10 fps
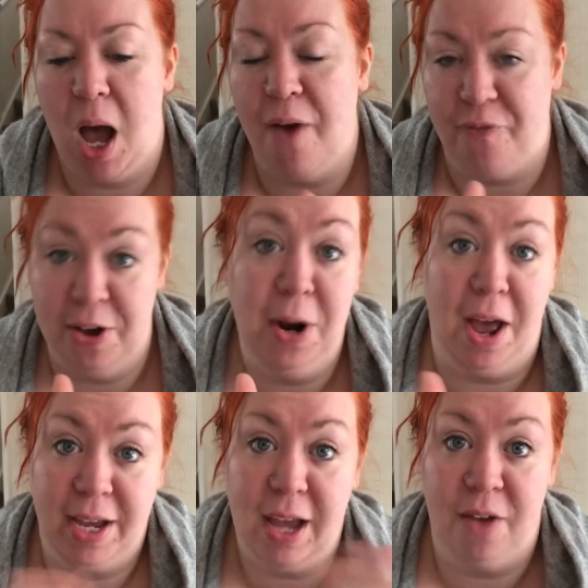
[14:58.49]
I feel
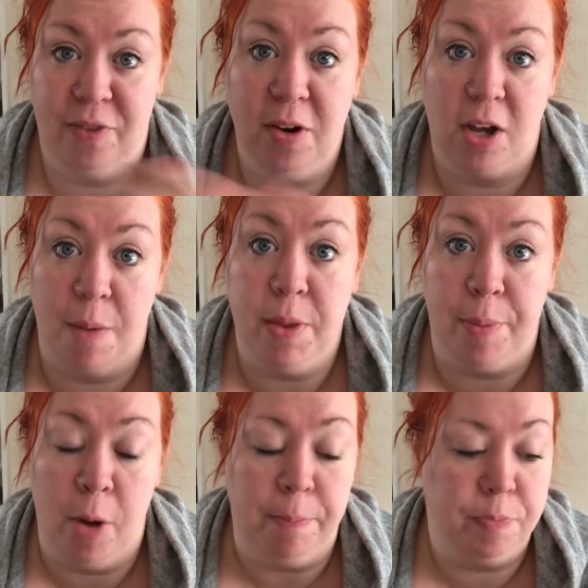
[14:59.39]
like I'm the
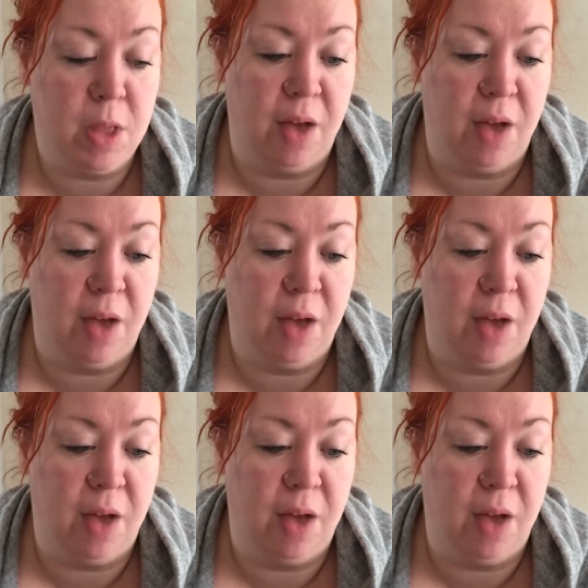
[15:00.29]
bomb.